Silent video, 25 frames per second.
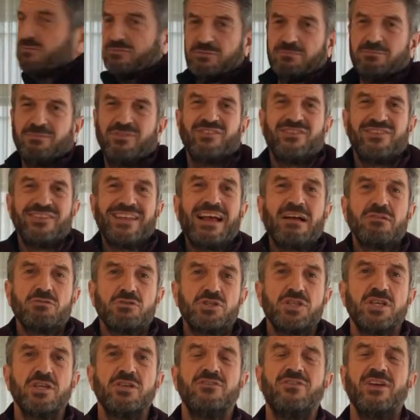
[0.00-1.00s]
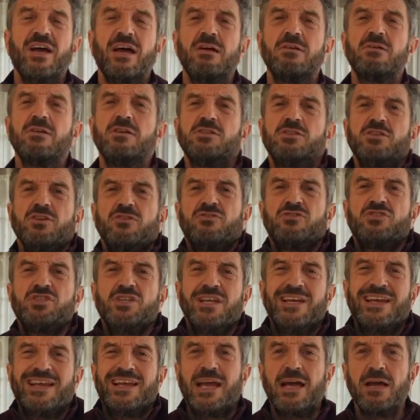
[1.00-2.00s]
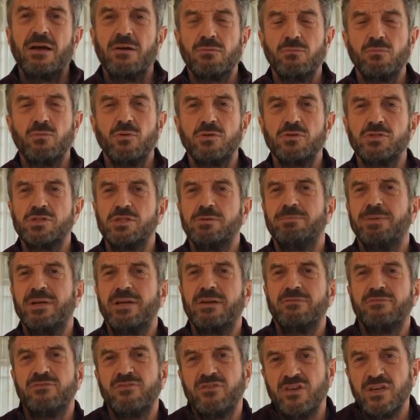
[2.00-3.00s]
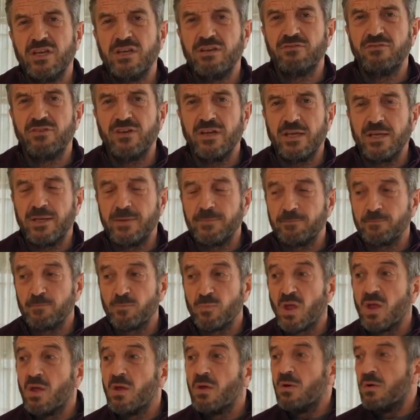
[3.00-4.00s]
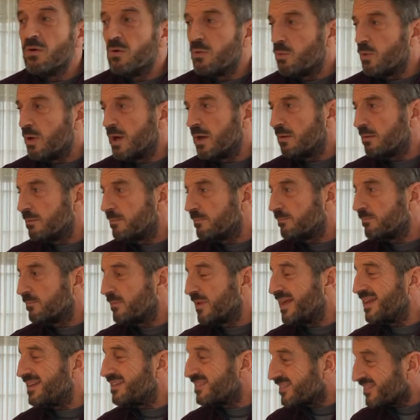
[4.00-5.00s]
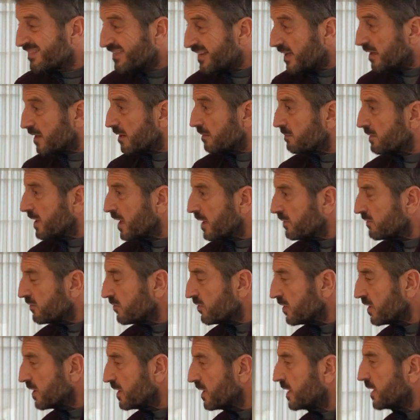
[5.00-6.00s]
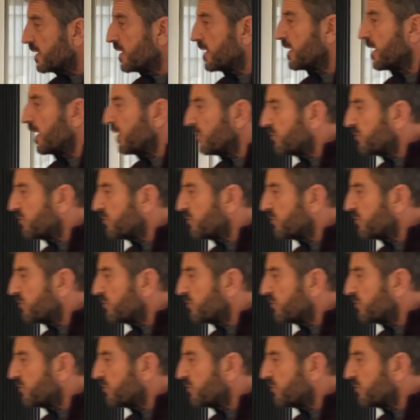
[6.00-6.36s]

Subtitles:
from slouching down and just chilling out, watch a bit of TV? Well, instead I'm going to go